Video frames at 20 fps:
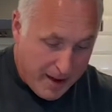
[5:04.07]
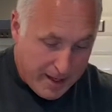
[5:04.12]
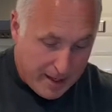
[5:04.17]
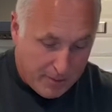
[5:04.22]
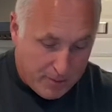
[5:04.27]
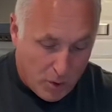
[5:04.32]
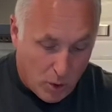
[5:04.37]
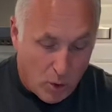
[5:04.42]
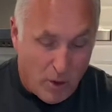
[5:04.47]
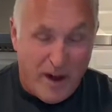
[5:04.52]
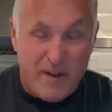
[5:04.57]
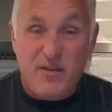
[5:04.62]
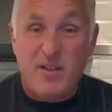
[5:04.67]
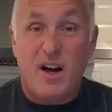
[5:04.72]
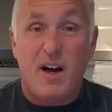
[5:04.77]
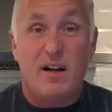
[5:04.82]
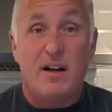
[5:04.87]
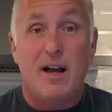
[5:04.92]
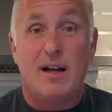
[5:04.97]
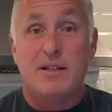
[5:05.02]
it cool. I've
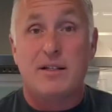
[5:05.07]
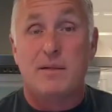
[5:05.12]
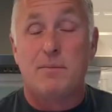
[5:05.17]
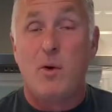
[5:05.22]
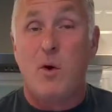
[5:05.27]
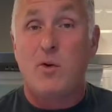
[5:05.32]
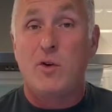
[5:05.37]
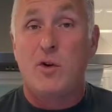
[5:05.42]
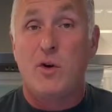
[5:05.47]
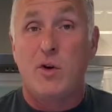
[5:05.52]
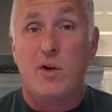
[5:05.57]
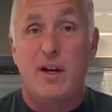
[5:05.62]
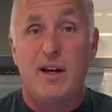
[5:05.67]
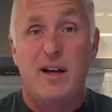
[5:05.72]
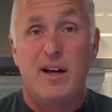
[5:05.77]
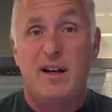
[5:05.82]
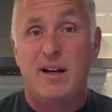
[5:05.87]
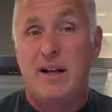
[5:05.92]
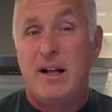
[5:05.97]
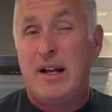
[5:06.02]
done smoked
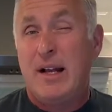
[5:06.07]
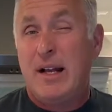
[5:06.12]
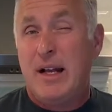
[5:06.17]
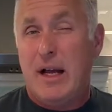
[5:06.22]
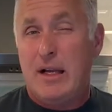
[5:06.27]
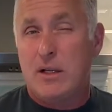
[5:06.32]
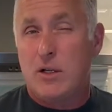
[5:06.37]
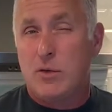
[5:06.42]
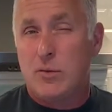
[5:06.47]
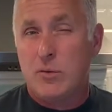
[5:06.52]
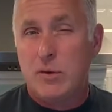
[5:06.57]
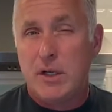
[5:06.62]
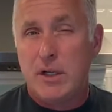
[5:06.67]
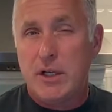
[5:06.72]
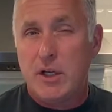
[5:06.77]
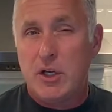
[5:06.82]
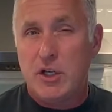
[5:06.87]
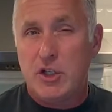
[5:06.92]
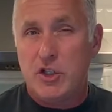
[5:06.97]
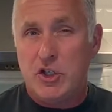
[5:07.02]
Gouda and this really
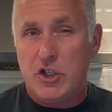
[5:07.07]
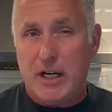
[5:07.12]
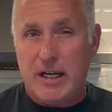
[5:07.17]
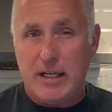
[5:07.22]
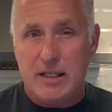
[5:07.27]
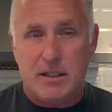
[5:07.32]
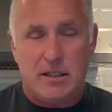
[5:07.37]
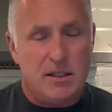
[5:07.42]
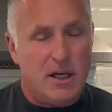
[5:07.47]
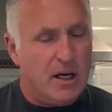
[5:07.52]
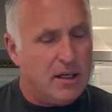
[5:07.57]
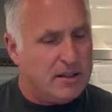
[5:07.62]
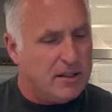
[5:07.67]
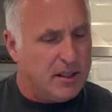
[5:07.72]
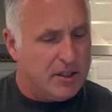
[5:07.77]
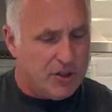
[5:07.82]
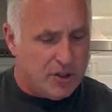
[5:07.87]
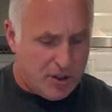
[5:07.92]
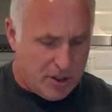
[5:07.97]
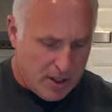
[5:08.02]
good chicken
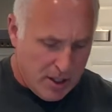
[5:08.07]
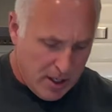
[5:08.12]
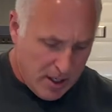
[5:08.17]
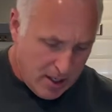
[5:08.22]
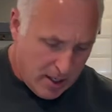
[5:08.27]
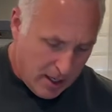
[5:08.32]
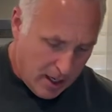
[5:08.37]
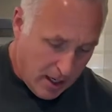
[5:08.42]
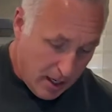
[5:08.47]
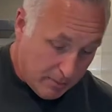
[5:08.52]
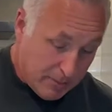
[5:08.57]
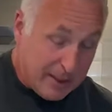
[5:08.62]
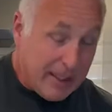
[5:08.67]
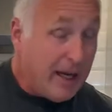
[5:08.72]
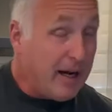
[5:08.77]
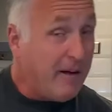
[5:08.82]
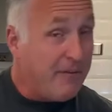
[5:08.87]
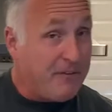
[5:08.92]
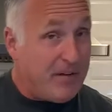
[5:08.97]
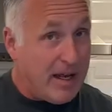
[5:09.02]
sausage to kind
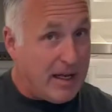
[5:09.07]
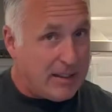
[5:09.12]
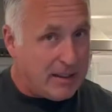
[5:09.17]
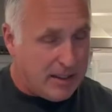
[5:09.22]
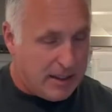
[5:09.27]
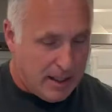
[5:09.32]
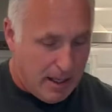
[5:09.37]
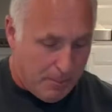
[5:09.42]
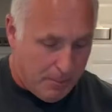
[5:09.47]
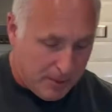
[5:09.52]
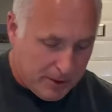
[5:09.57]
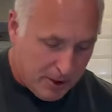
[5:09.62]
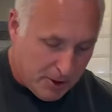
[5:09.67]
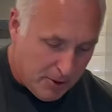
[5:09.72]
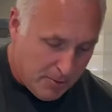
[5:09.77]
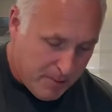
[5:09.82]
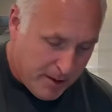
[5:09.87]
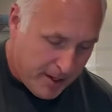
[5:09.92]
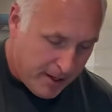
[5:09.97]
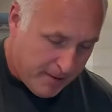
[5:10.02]
of fancy it up a little
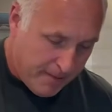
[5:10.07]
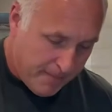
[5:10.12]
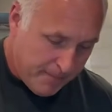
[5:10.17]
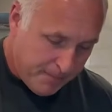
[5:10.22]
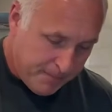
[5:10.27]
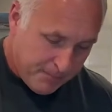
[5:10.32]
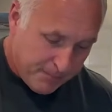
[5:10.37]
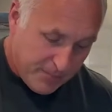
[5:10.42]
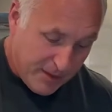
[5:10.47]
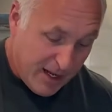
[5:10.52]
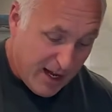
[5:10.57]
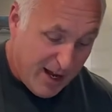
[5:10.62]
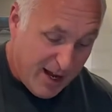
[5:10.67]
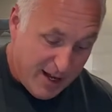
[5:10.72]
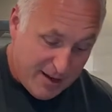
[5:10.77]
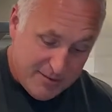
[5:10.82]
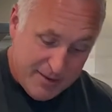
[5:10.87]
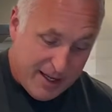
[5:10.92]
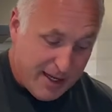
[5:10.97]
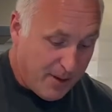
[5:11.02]
bit.
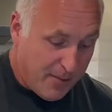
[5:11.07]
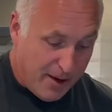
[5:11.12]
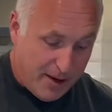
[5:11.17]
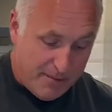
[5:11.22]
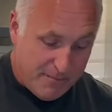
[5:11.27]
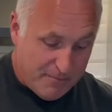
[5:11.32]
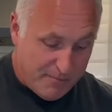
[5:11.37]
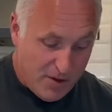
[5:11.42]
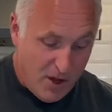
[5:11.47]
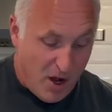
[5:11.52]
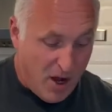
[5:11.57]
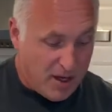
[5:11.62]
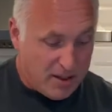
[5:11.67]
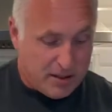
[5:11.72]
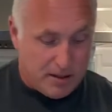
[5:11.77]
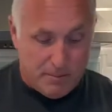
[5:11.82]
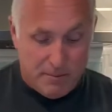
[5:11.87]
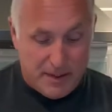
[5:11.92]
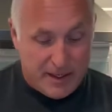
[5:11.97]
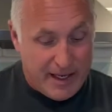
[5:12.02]
Anyway,
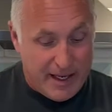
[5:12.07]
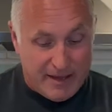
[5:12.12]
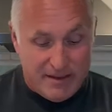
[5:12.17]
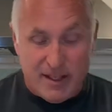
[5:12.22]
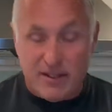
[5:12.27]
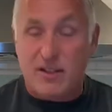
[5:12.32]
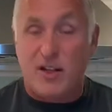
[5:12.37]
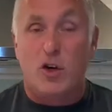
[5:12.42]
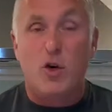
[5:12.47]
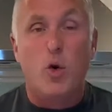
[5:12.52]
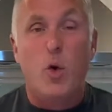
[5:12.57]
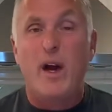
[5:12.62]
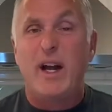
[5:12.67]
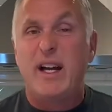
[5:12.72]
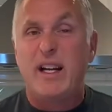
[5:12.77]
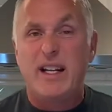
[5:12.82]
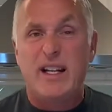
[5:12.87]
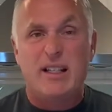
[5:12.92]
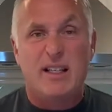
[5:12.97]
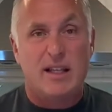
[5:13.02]
awesome. But again, this is a quick and
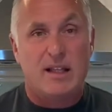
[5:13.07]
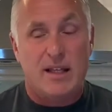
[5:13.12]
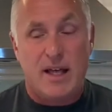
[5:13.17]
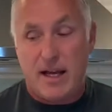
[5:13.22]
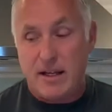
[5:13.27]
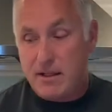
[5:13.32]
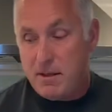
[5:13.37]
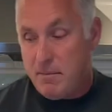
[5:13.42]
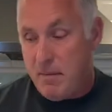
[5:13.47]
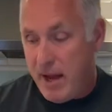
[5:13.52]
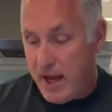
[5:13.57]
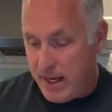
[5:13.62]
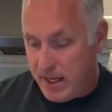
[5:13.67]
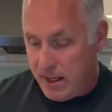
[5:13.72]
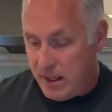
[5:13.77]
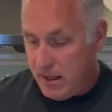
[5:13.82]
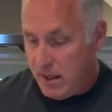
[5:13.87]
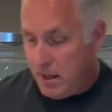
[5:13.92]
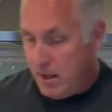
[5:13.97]
easy thing to make.